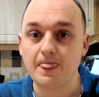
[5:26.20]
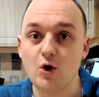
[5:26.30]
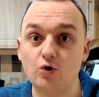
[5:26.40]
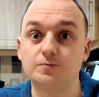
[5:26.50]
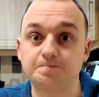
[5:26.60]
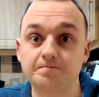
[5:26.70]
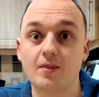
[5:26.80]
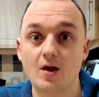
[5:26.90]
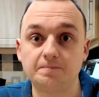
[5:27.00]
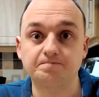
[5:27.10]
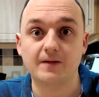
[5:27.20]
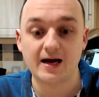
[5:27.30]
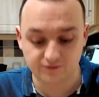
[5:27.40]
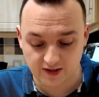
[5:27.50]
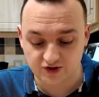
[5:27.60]
Good.
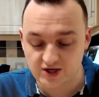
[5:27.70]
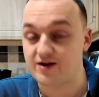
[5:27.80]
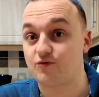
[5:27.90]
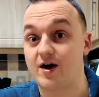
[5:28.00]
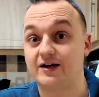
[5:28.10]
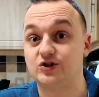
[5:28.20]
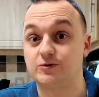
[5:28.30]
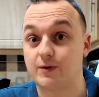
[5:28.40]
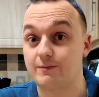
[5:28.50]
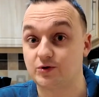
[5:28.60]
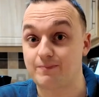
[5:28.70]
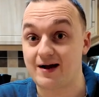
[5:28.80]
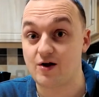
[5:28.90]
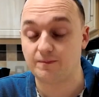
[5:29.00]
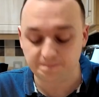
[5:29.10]
I'd say that rice is pretty much
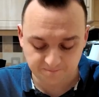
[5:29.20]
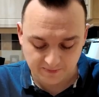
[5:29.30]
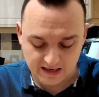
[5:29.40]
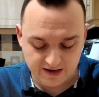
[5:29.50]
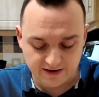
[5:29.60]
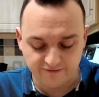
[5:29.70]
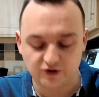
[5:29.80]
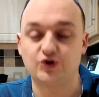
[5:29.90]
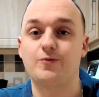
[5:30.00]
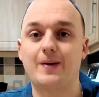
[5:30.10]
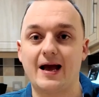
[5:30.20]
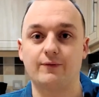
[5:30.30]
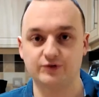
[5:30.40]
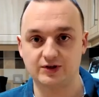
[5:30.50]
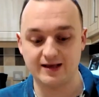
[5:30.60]
bang on. For
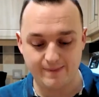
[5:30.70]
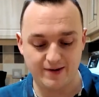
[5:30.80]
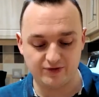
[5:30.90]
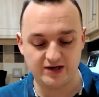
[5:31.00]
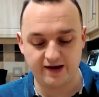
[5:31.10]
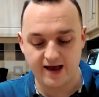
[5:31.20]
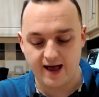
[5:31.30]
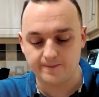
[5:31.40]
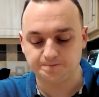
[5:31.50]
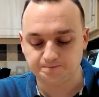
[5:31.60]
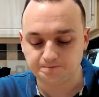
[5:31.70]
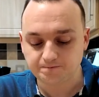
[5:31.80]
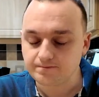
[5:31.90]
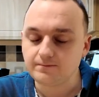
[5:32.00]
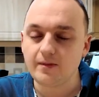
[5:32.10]
£2 and the amount that you get,
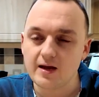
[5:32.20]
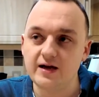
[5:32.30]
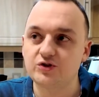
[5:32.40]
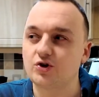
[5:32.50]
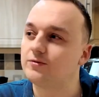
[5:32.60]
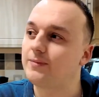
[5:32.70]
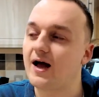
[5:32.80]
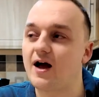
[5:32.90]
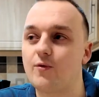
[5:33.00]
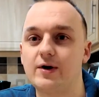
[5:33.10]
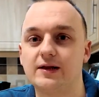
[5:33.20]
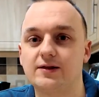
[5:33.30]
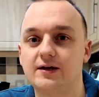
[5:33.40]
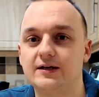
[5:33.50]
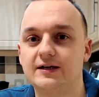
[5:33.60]
it's on par with,
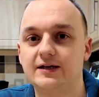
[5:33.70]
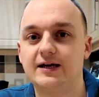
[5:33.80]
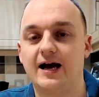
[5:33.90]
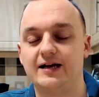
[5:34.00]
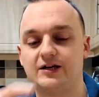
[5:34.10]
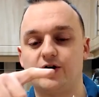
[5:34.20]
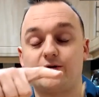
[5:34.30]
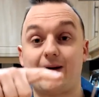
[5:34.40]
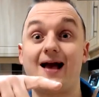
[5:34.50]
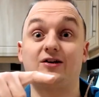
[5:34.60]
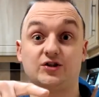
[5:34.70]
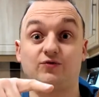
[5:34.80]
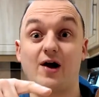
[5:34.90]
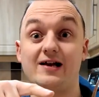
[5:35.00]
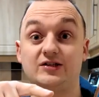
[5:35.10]
you know, the packs of
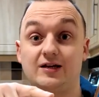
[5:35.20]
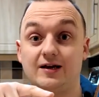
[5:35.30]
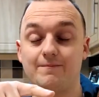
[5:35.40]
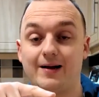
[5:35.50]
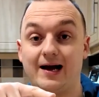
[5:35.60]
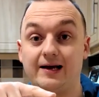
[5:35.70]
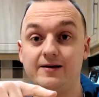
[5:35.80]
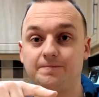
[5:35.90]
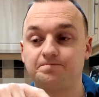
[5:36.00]
rice that you can buy.